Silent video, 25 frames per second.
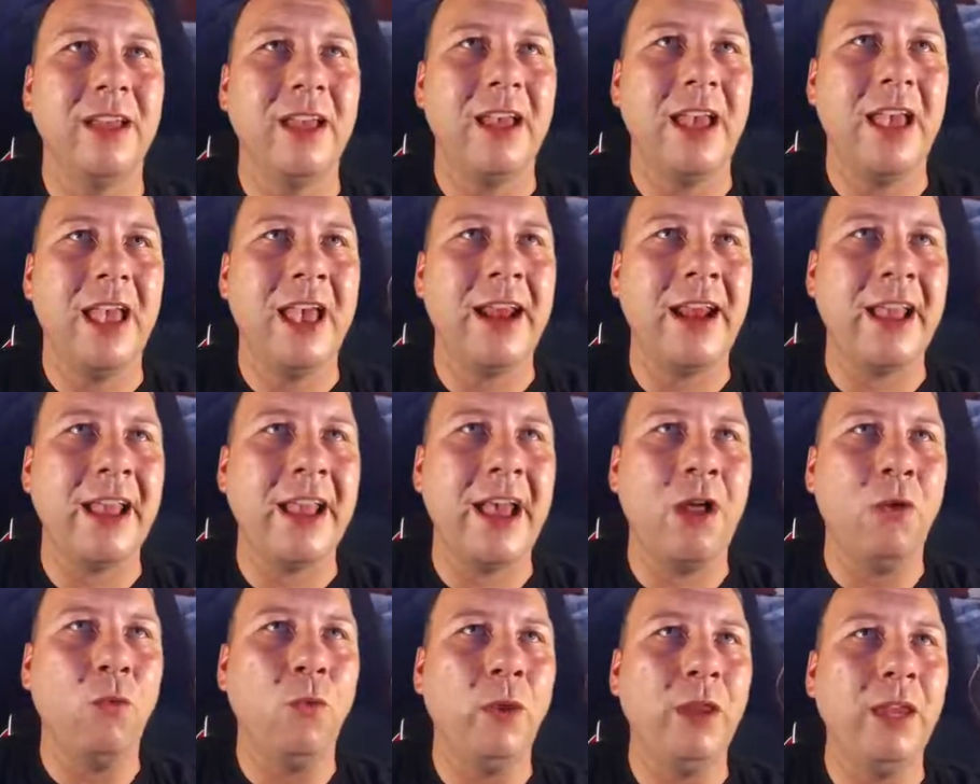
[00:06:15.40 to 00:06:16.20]
And I
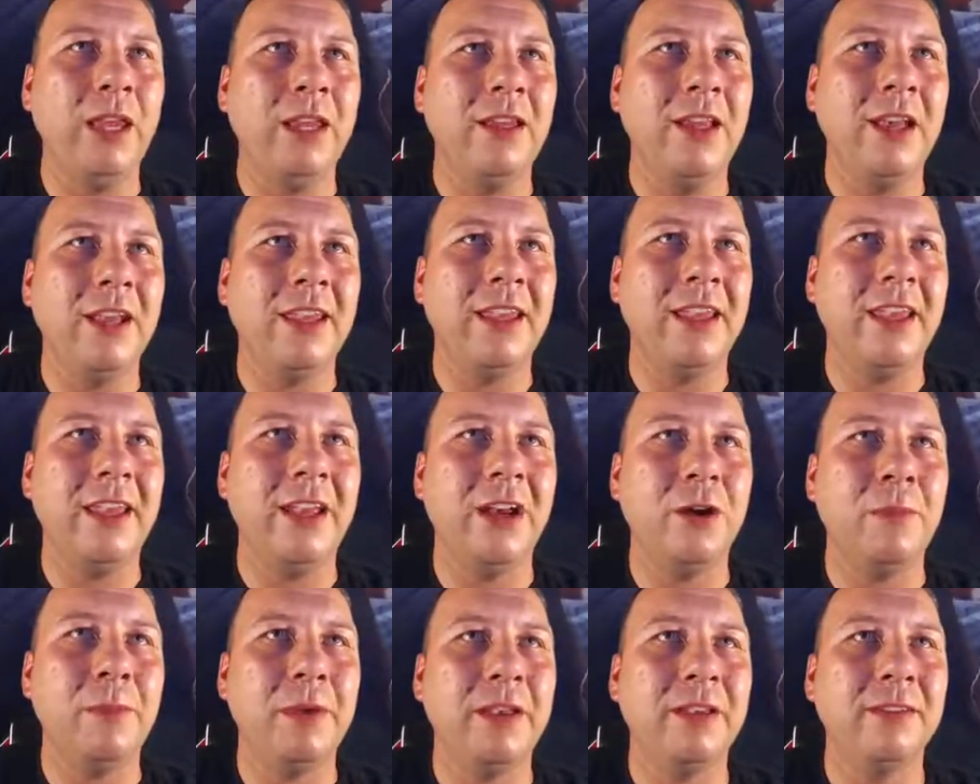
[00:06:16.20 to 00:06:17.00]
got really lucky
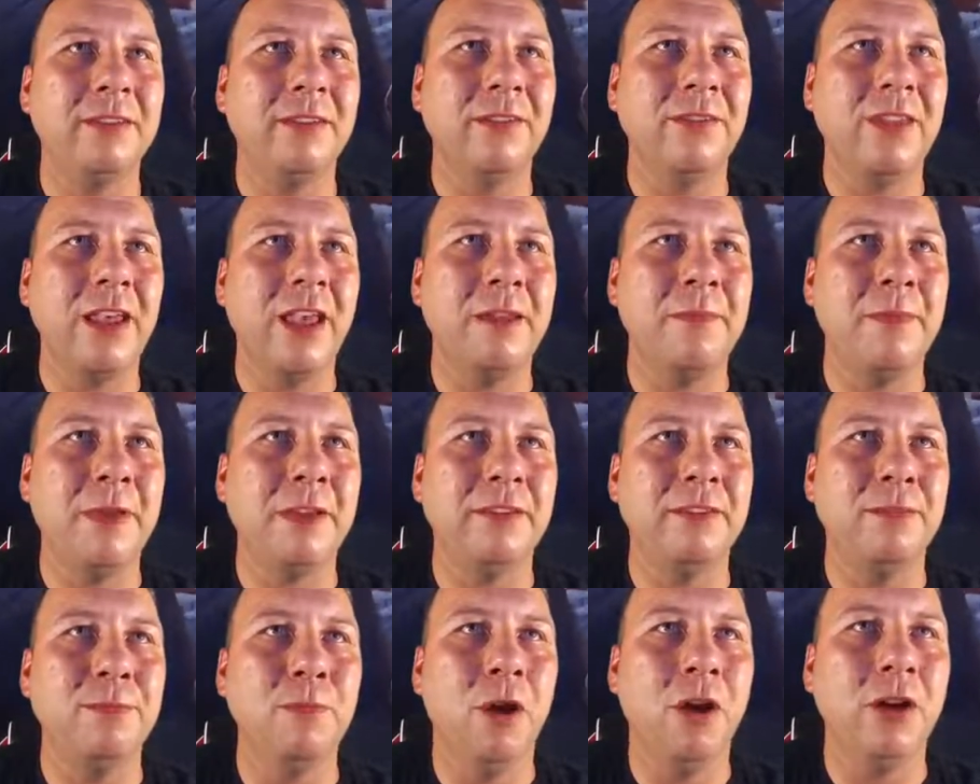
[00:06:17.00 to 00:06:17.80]
here, because if they had
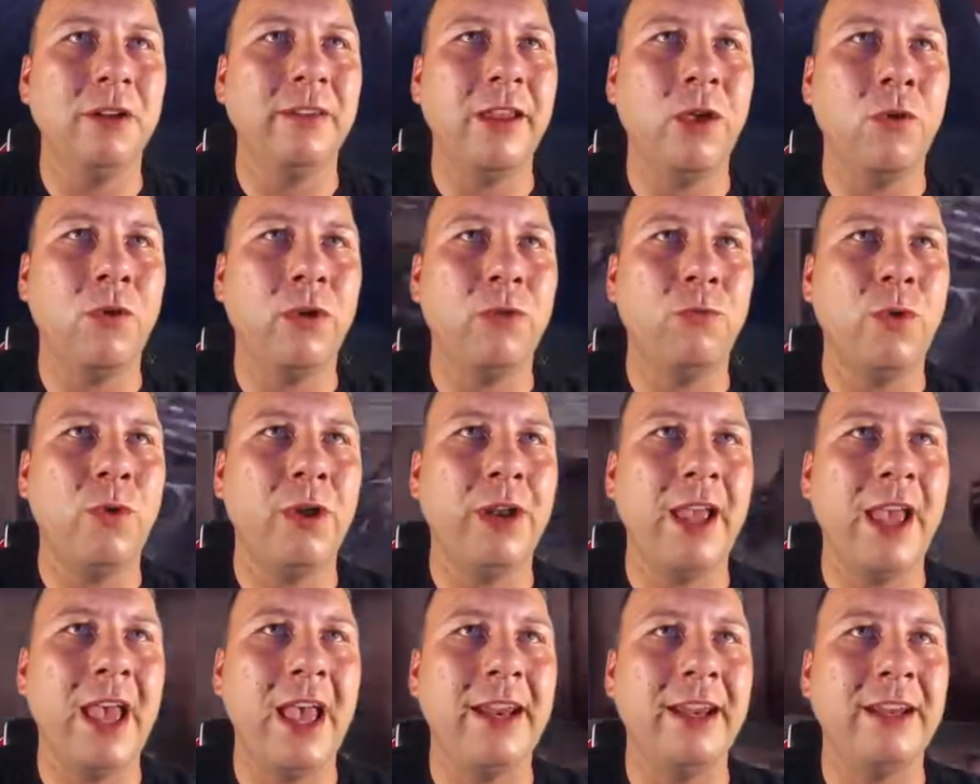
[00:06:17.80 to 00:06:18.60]
been smart, they would have
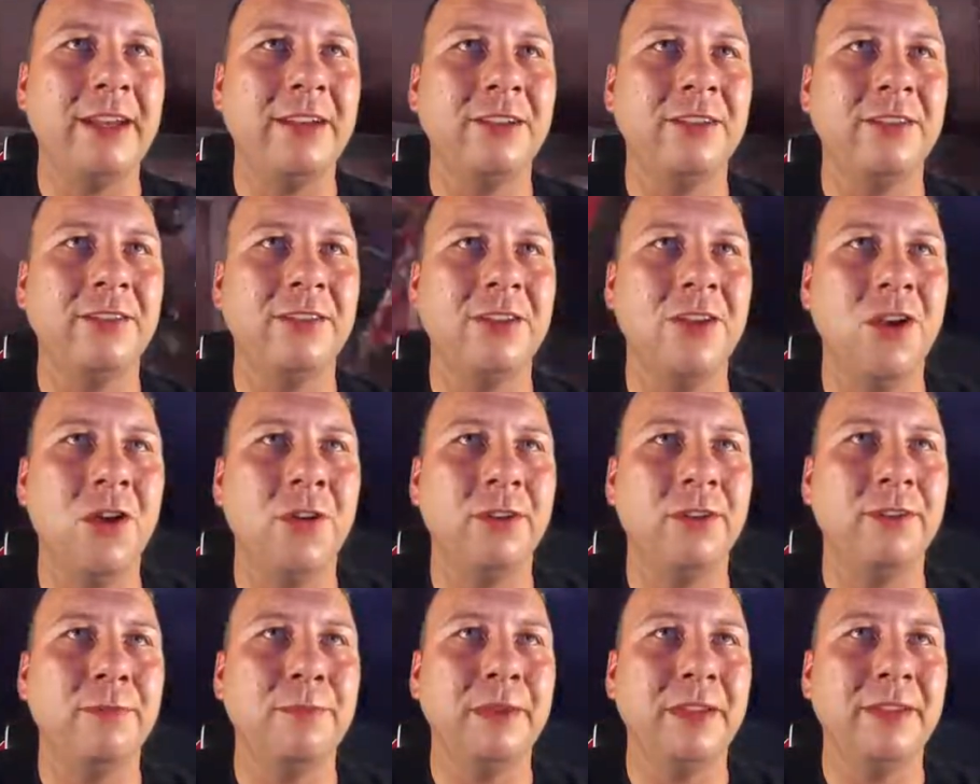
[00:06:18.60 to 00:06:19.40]
went ahead and just
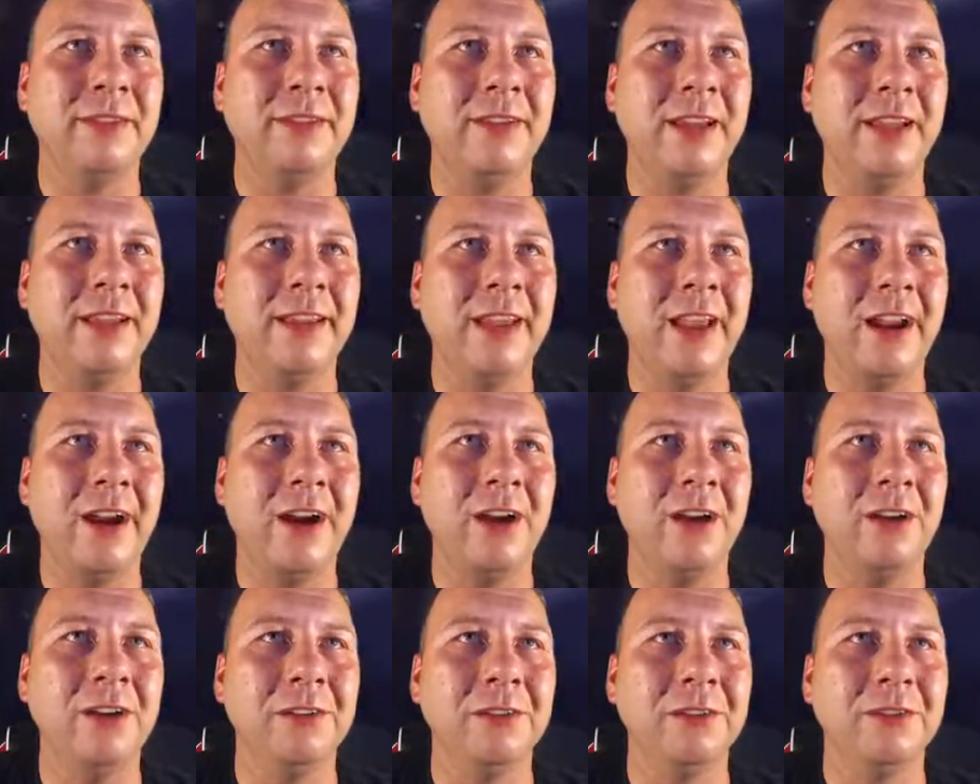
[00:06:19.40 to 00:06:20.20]
noticed me sitting
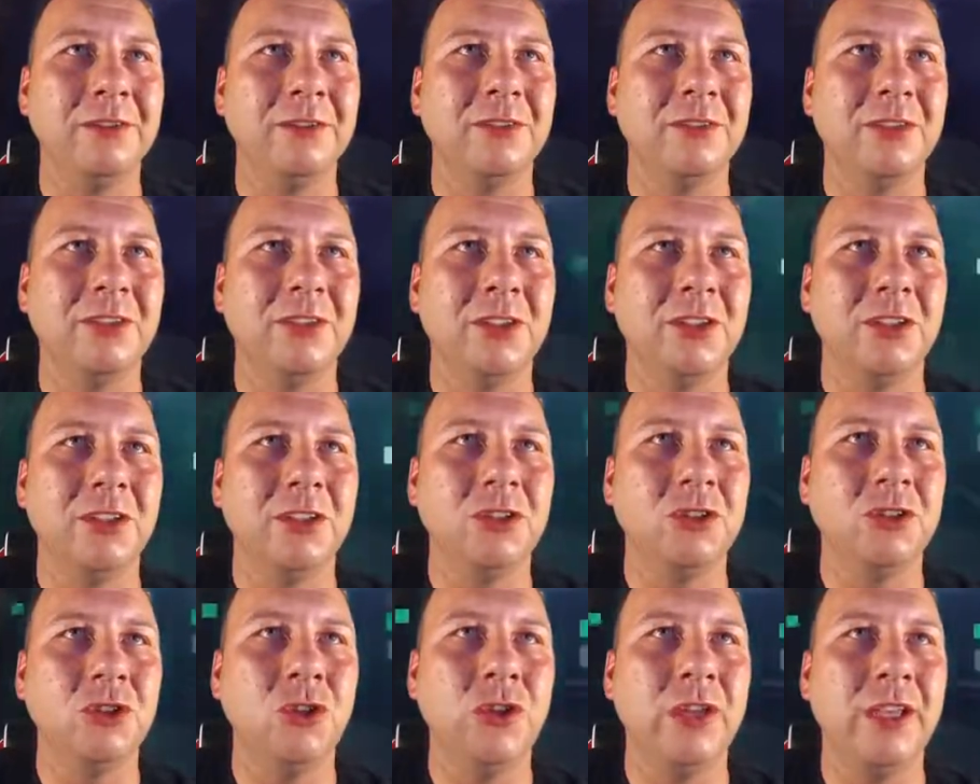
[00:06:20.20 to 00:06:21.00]
there
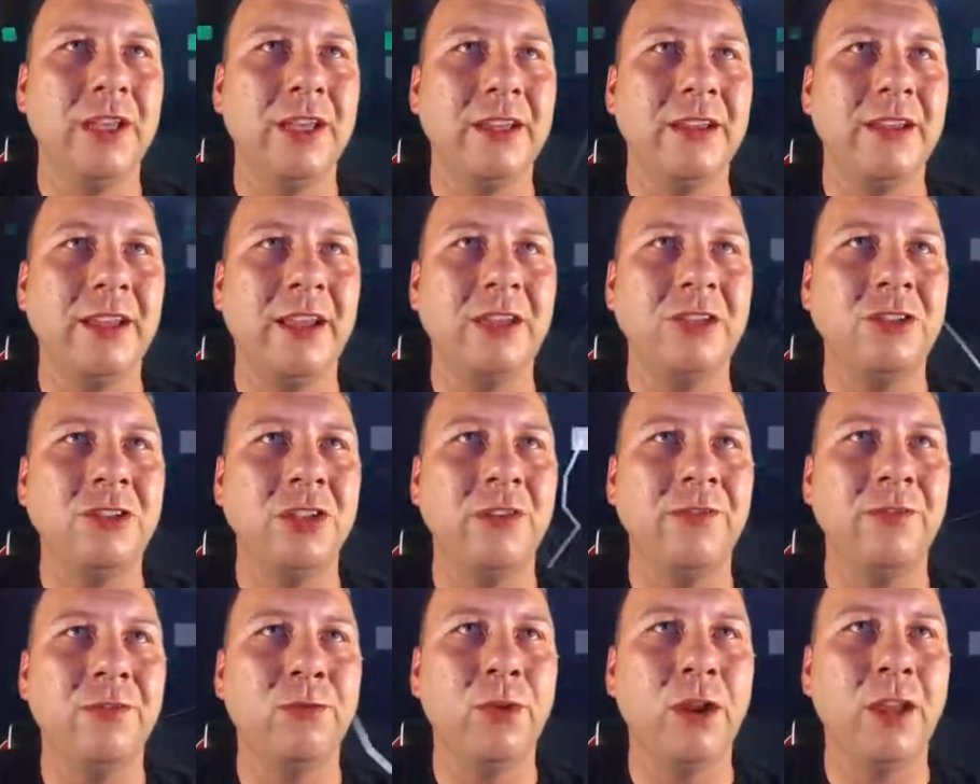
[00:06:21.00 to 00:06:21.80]
shooting, and they
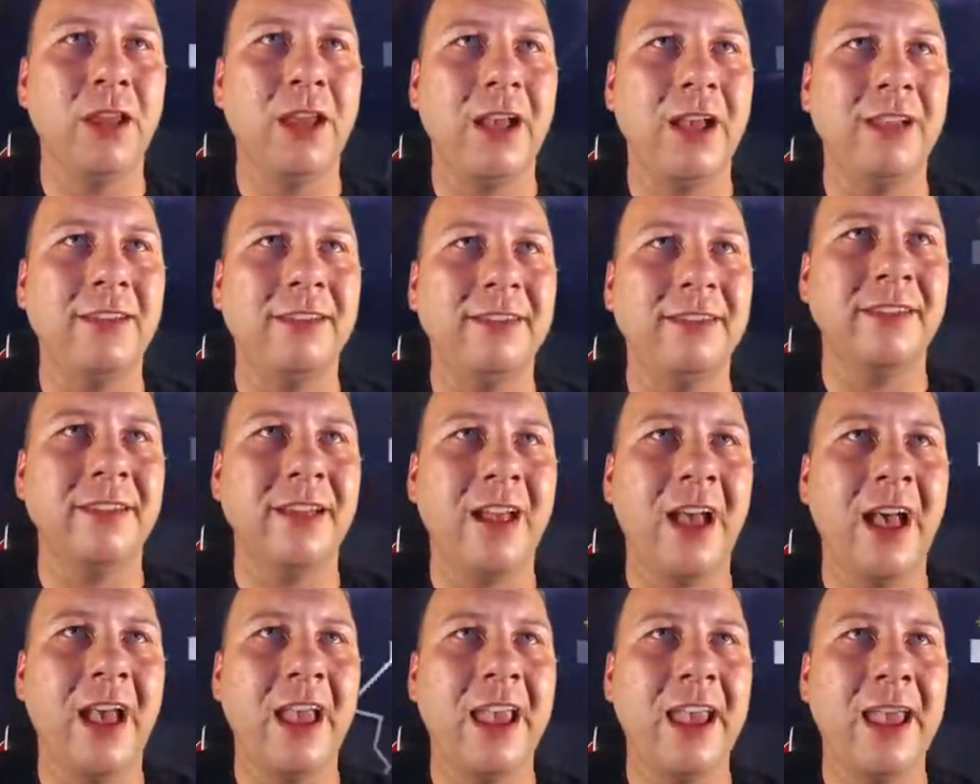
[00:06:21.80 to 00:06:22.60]
should have realized
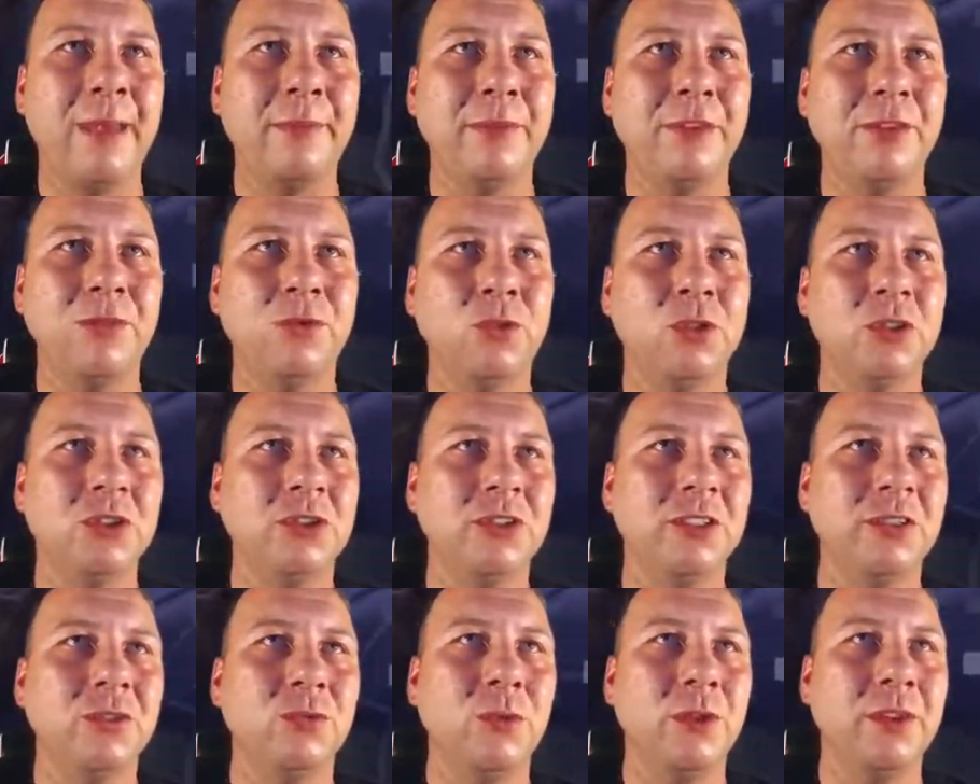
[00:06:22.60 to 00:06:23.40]
I am the
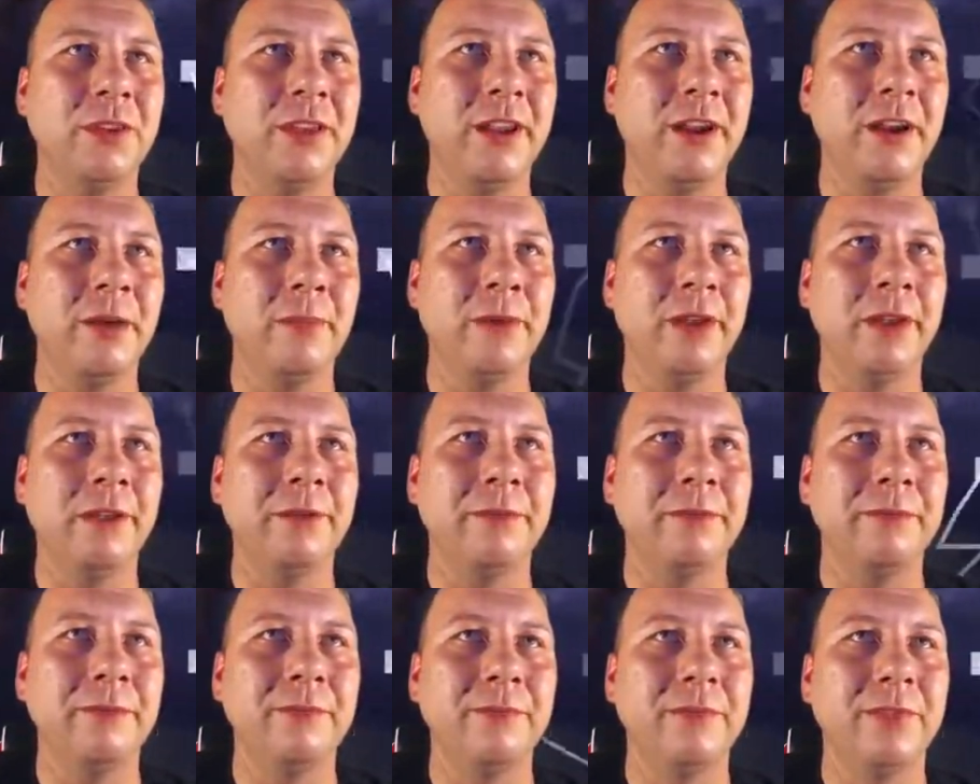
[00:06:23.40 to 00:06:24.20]
squishiest one there, but
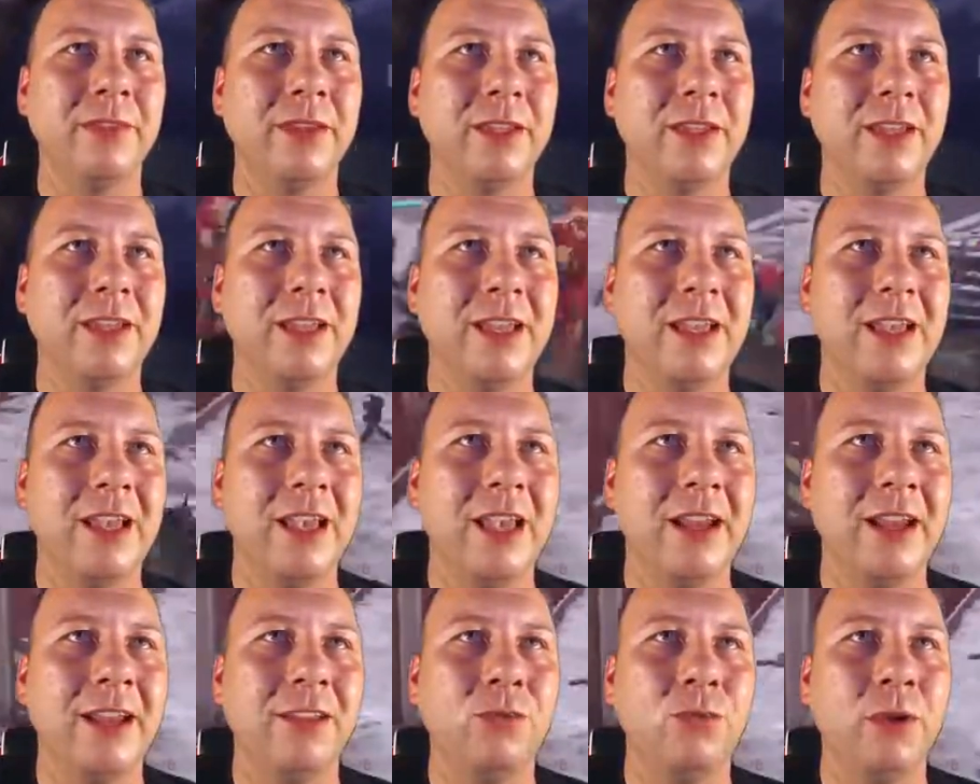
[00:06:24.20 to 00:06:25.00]

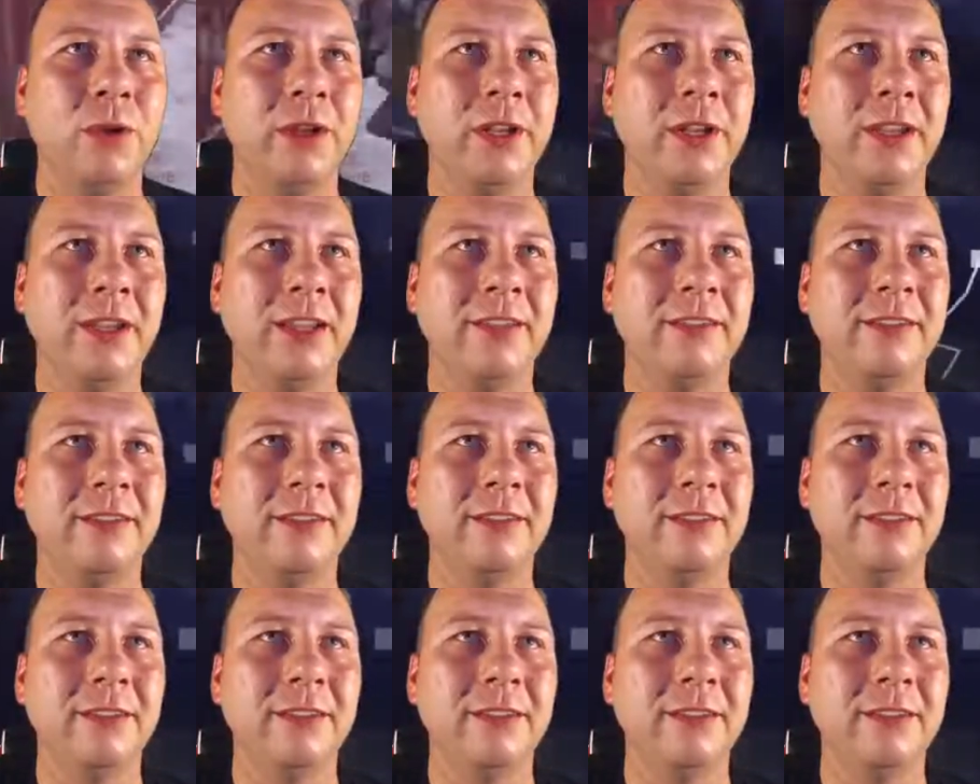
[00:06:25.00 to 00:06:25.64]
it is what it is.